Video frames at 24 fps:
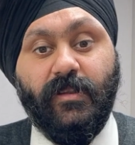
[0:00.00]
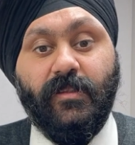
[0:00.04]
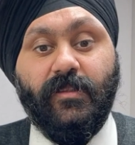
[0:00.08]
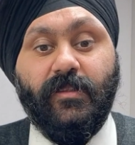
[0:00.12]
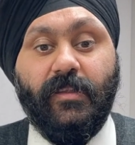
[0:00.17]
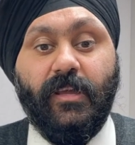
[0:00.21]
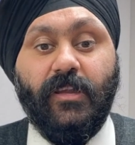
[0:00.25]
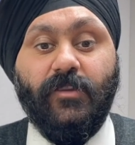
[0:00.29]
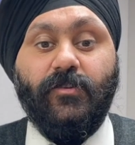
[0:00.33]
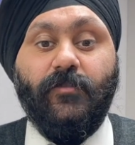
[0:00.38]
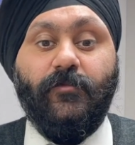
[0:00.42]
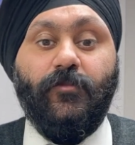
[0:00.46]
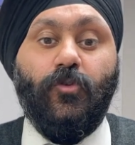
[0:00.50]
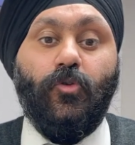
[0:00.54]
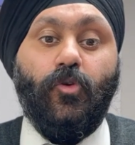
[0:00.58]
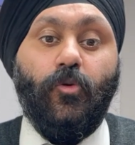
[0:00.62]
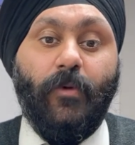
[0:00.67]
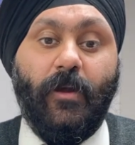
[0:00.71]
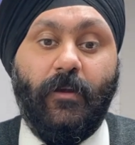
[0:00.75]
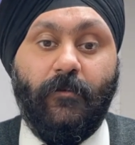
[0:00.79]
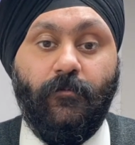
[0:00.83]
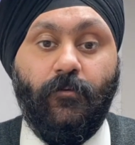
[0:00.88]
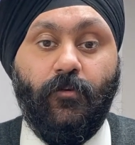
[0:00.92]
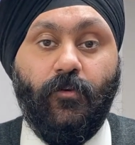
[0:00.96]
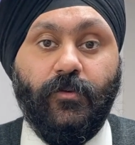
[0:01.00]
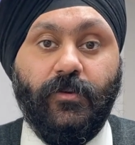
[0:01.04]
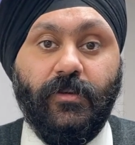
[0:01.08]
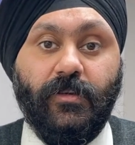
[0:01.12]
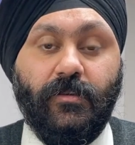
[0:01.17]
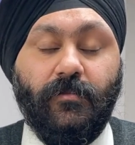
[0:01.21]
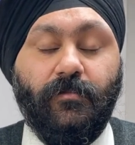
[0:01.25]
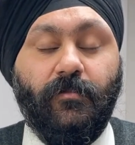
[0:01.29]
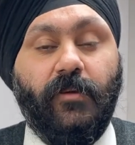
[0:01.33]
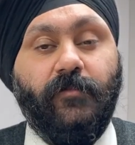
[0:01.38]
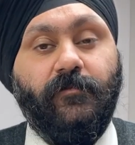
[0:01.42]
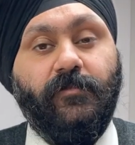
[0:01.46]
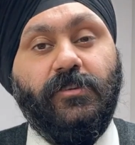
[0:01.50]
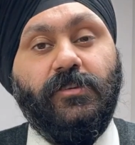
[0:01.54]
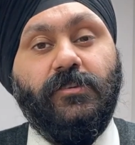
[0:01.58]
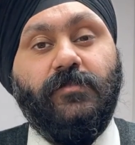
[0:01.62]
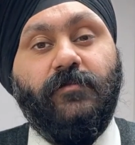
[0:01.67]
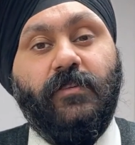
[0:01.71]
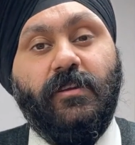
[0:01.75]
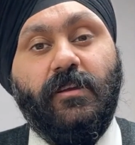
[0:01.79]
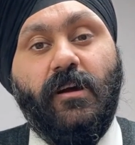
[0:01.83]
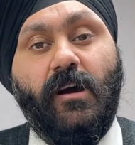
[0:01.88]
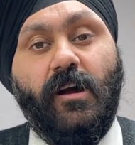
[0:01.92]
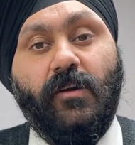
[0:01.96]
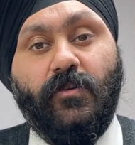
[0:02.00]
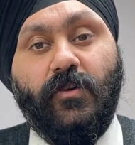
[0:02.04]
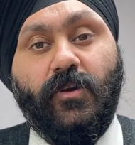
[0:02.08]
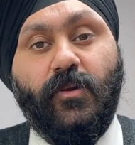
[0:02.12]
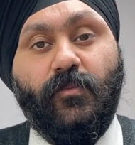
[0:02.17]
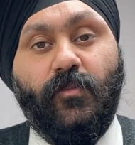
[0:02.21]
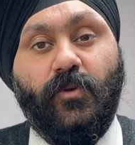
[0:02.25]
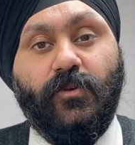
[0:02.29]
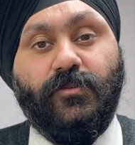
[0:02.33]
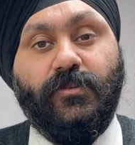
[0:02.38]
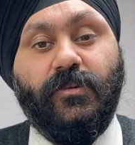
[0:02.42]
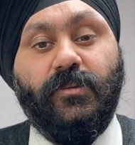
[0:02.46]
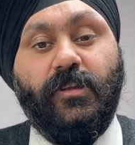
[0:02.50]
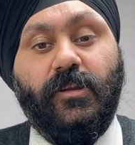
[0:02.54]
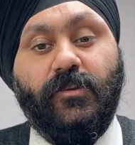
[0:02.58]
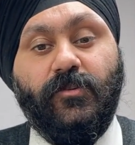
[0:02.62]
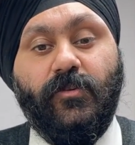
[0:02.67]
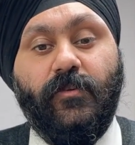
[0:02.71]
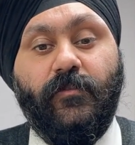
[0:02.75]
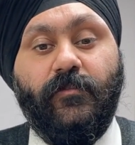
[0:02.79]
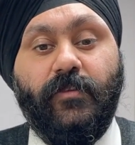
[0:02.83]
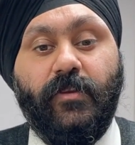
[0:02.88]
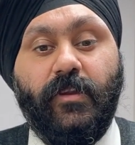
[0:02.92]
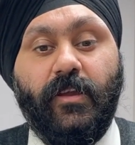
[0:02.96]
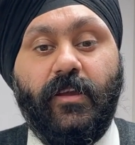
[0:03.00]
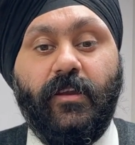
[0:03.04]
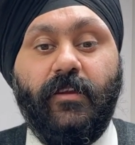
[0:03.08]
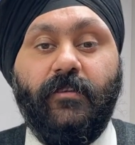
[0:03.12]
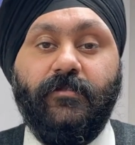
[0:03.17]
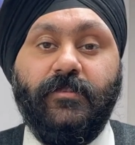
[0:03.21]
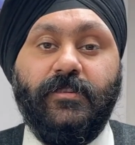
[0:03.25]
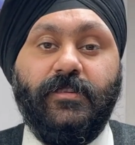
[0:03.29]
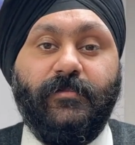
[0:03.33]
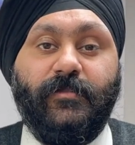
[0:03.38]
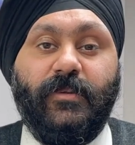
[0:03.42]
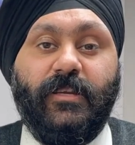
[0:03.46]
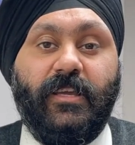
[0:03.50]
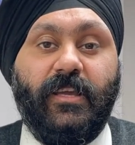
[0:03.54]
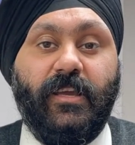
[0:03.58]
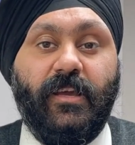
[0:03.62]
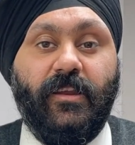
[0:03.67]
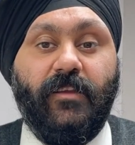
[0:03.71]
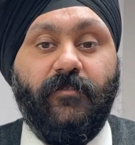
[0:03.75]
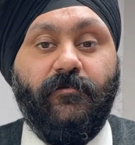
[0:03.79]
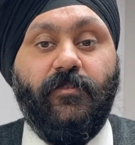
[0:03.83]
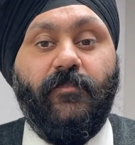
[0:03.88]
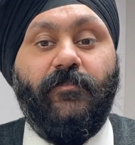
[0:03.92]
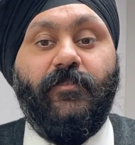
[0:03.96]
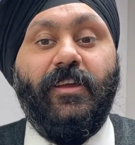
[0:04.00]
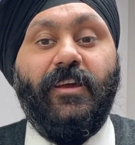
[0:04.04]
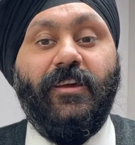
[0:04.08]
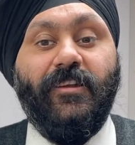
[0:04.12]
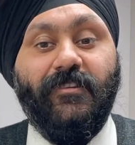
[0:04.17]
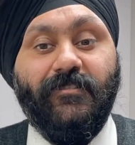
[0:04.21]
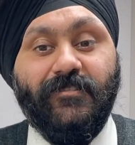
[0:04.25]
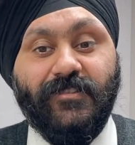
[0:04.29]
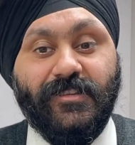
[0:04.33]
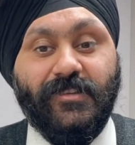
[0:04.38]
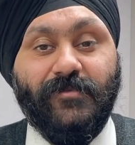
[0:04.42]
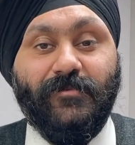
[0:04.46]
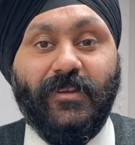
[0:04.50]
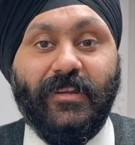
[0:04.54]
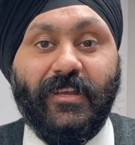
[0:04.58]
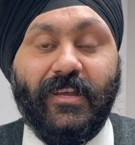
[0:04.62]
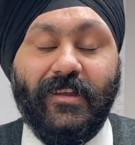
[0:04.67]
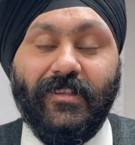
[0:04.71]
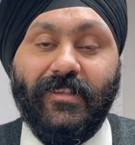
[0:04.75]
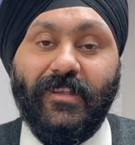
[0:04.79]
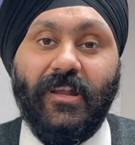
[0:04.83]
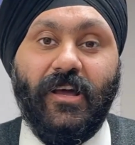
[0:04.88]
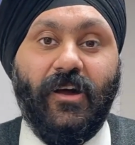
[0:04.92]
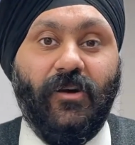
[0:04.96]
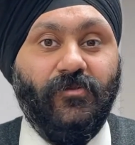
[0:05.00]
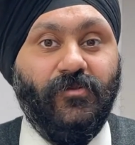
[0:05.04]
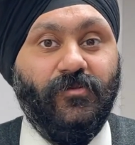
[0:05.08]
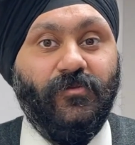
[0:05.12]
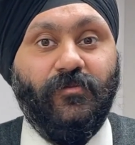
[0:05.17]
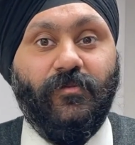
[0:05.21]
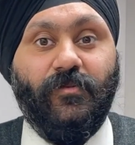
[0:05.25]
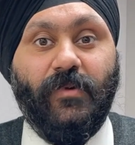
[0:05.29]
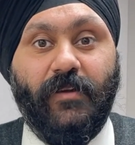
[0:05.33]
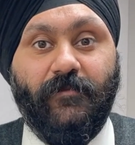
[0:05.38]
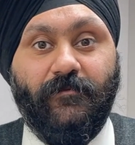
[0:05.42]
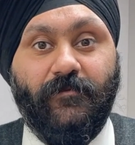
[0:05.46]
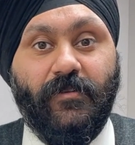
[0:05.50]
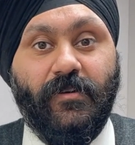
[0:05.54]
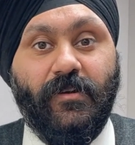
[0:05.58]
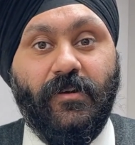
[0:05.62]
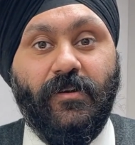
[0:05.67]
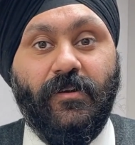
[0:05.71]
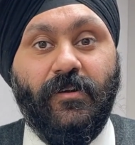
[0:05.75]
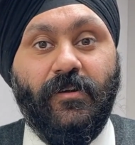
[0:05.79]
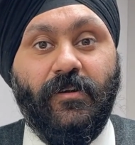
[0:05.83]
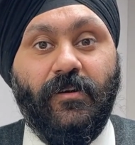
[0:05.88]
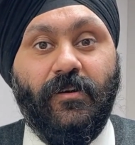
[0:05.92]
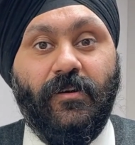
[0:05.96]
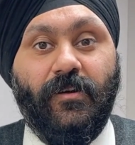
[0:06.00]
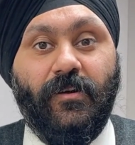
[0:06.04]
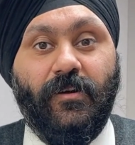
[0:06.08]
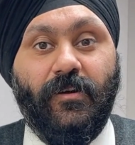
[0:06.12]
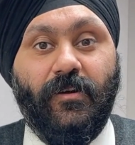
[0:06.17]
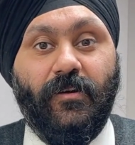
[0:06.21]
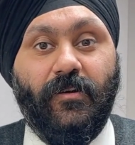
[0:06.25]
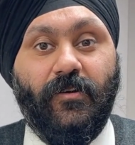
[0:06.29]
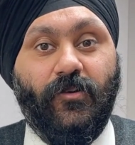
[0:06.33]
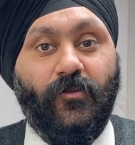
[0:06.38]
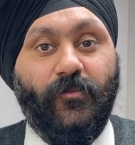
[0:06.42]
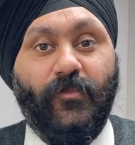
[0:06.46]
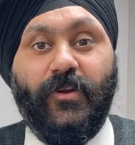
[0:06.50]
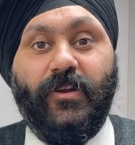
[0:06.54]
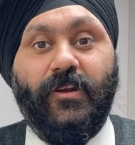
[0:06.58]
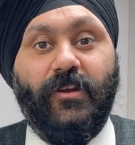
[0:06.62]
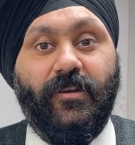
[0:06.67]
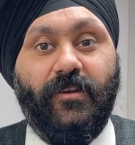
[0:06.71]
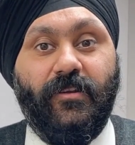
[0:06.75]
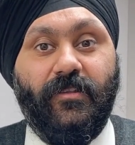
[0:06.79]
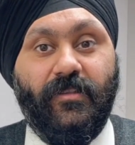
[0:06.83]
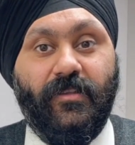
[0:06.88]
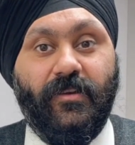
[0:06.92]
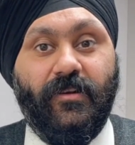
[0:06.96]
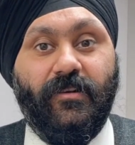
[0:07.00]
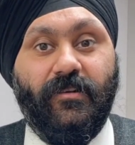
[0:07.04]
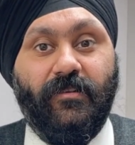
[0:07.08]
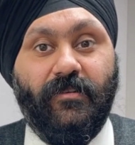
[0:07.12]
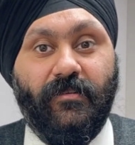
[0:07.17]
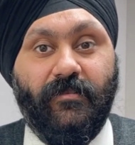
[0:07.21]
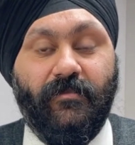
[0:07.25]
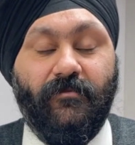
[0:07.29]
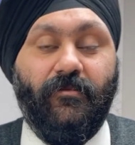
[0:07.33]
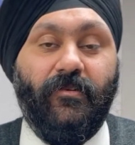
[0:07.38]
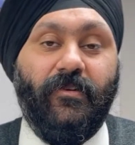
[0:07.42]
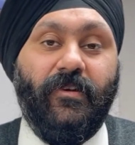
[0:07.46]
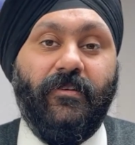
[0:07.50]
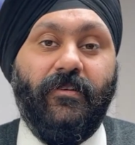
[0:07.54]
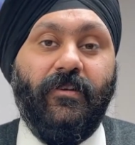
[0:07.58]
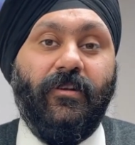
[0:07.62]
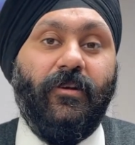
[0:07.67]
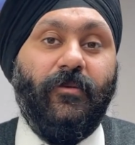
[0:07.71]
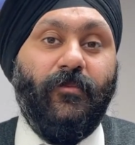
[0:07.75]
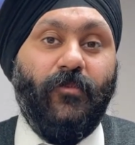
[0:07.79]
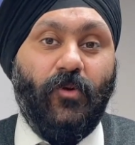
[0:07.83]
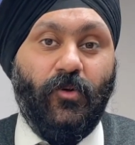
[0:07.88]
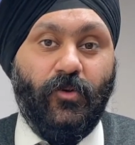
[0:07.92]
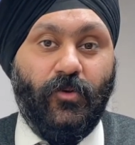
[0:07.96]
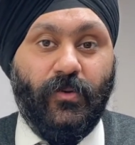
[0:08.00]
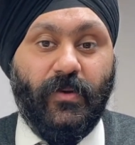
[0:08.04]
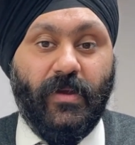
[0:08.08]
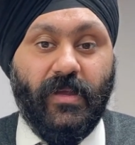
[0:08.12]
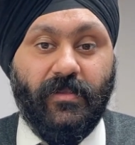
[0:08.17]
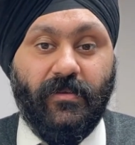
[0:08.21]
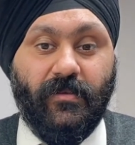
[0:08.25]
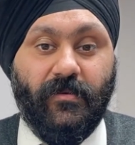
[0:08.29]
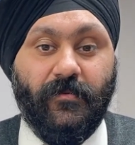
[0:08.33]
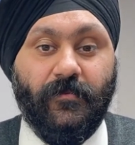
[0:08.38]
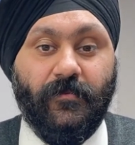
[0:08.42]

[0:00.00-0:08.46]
then you have to go back 4 years, but which is very hard to demonstrate that you have taken a reasonable care. If you have taken a reasonable care, then how you have omitted the rental income altogether.